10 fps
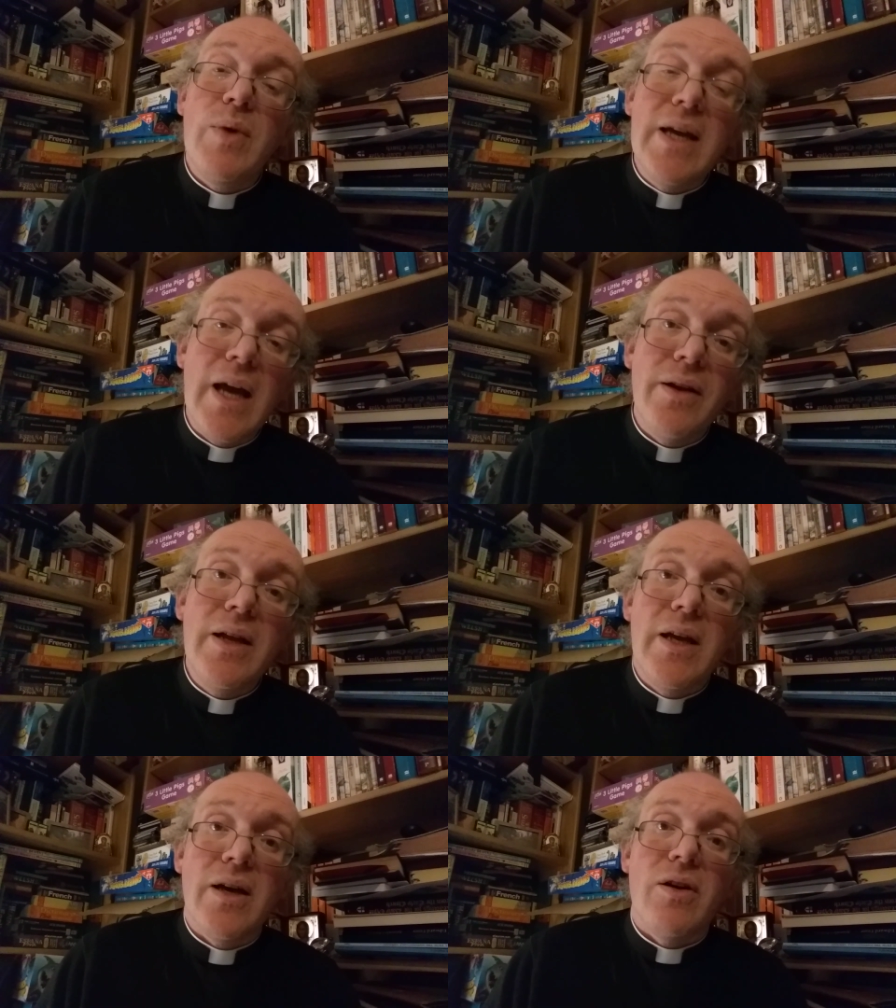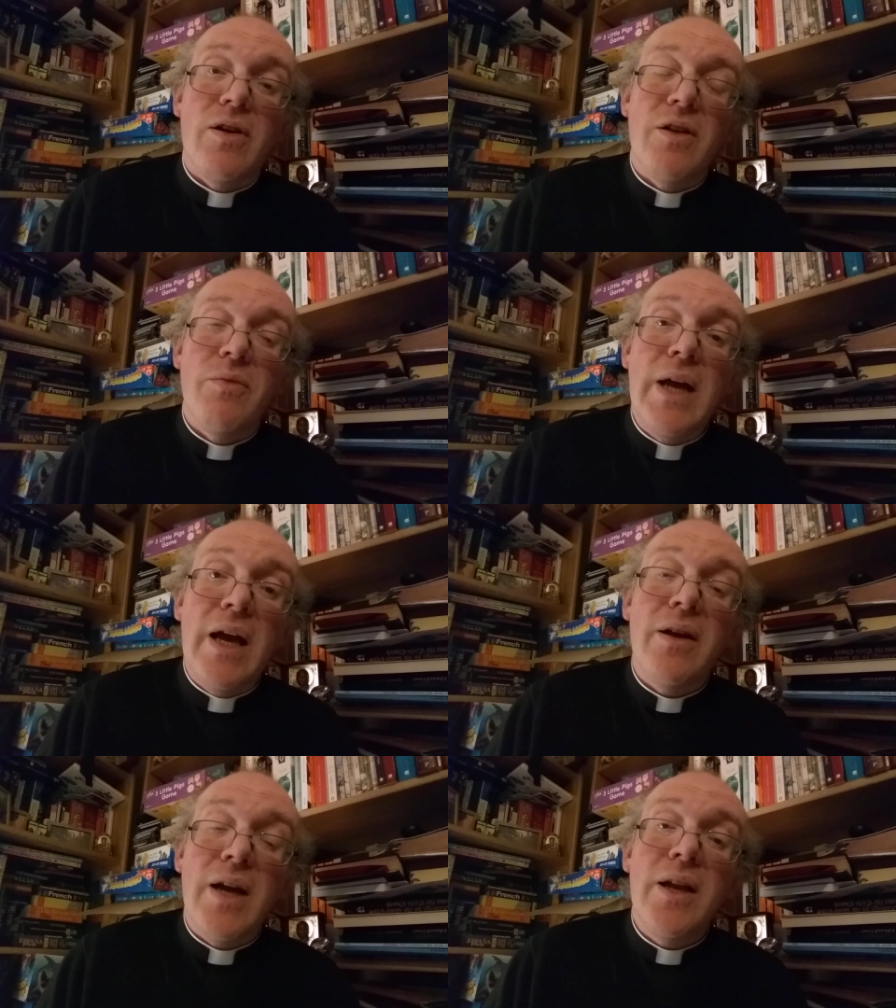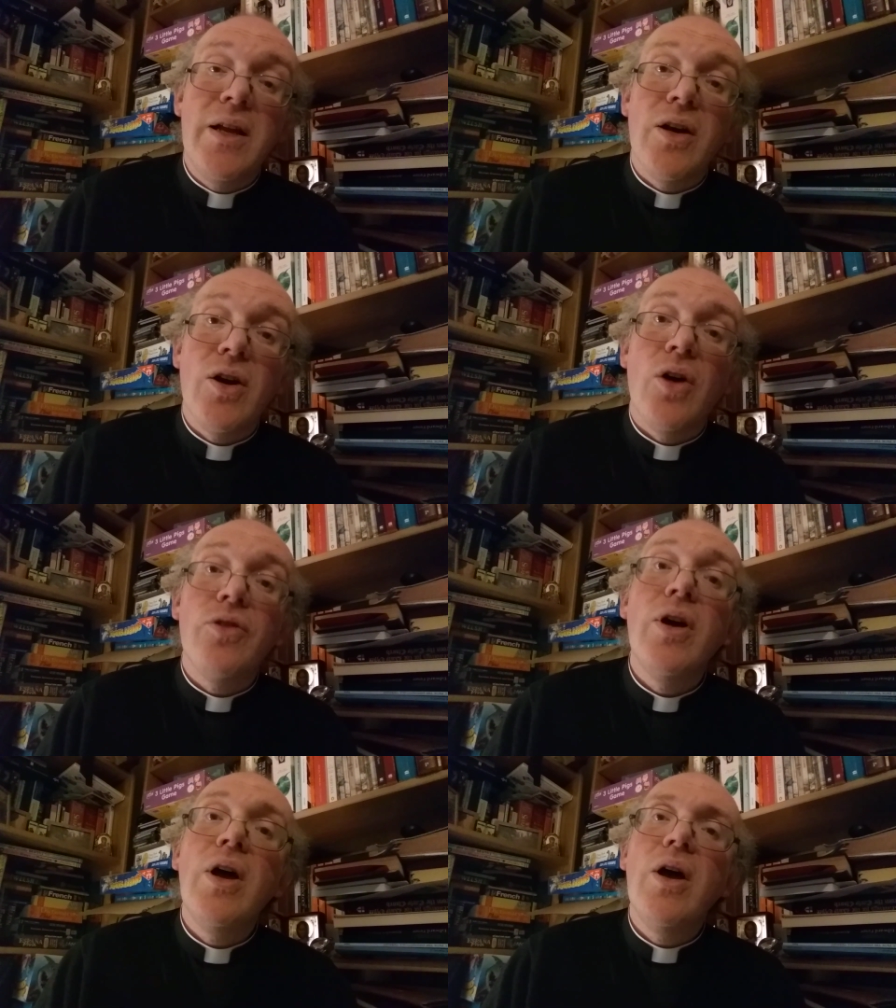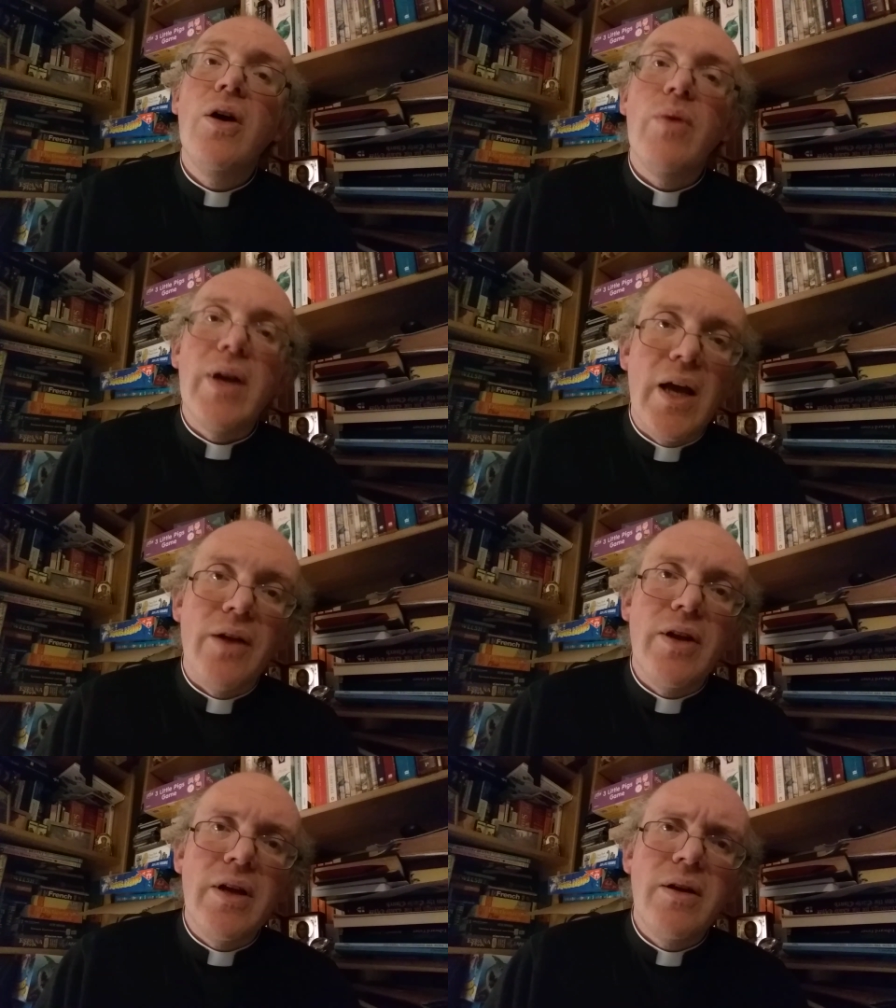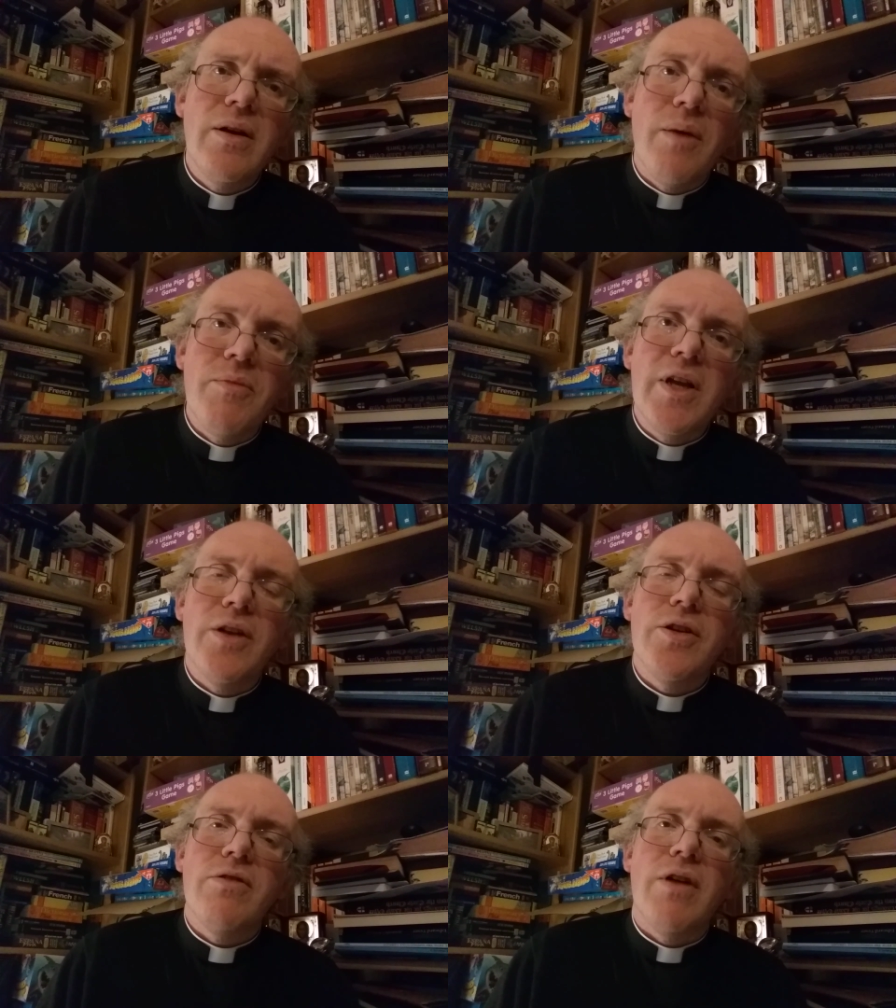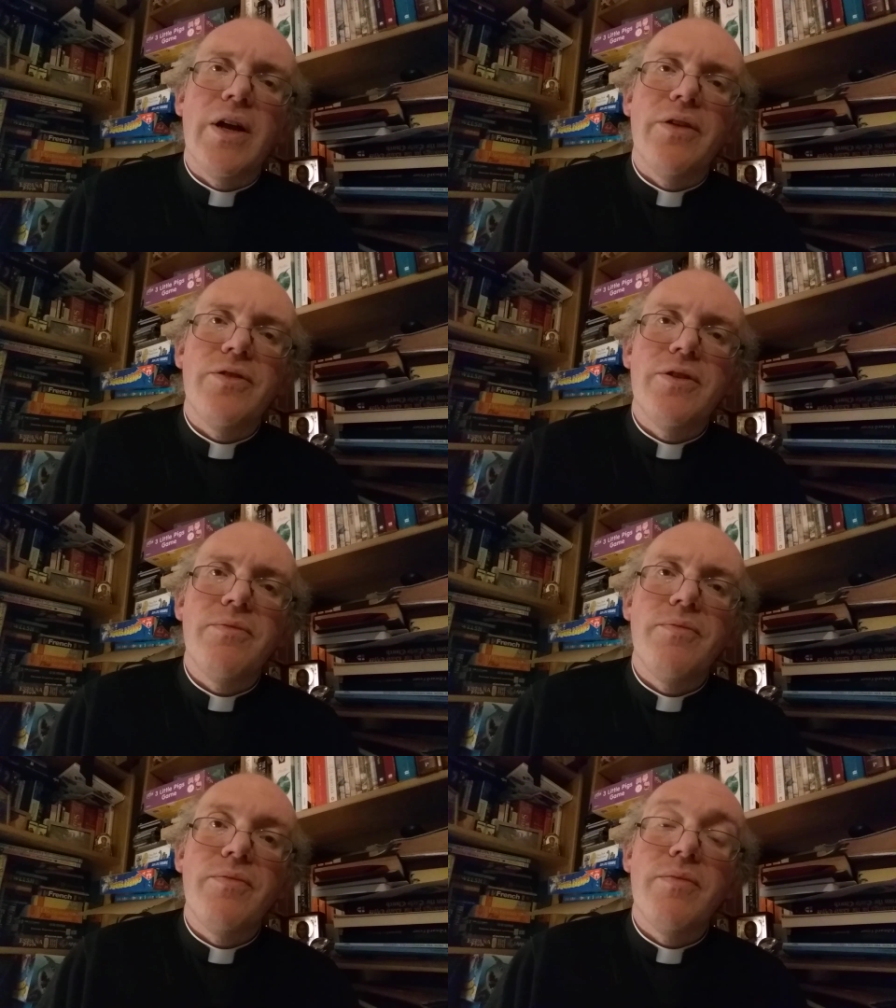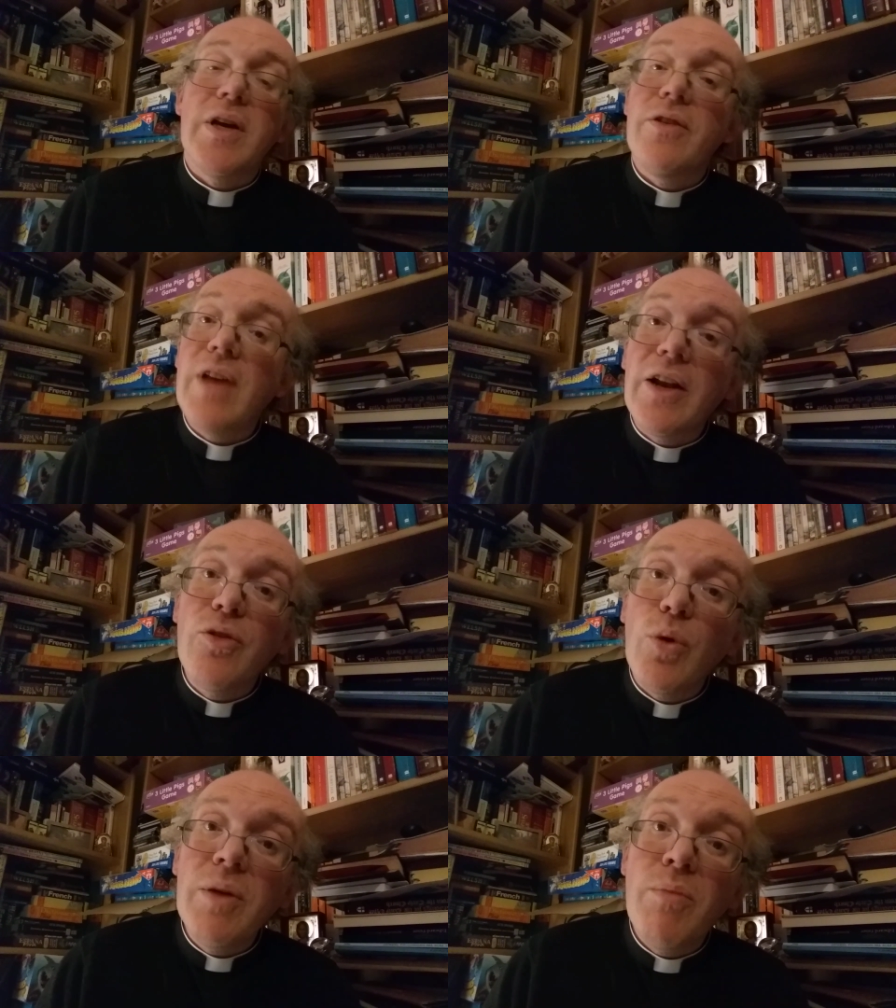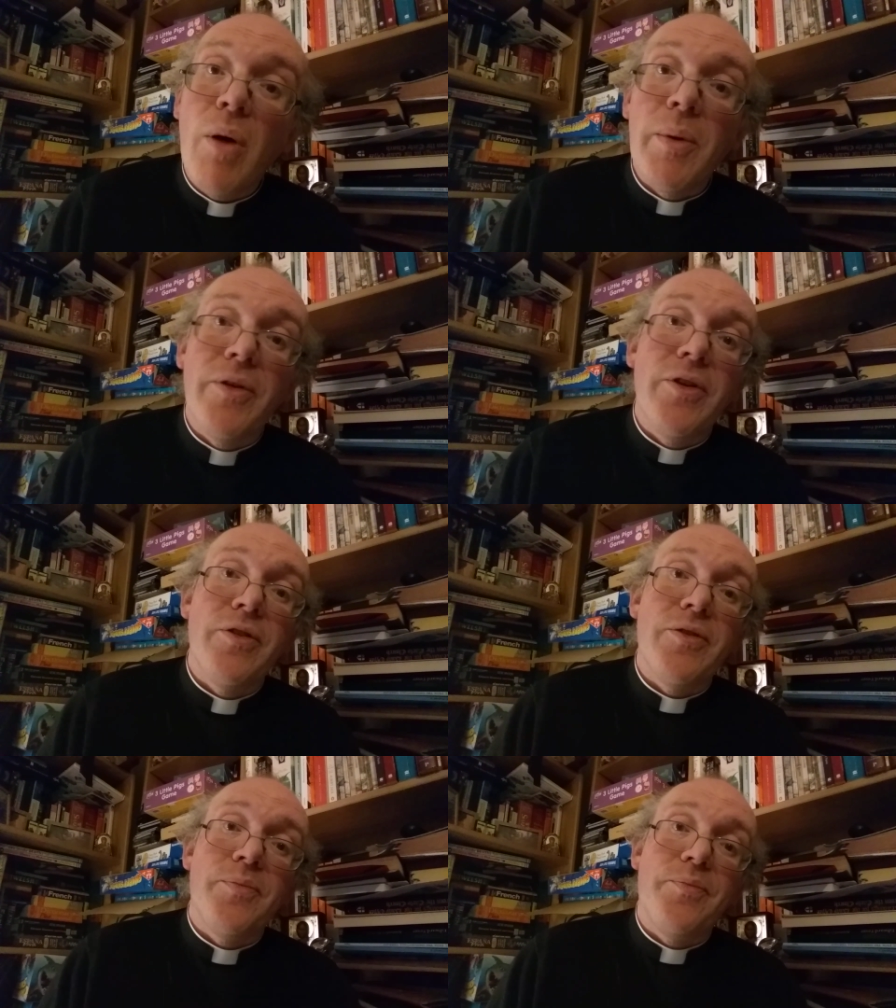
We can hear God. We ha- can hear God. We can come near to Christ because that is what He promises.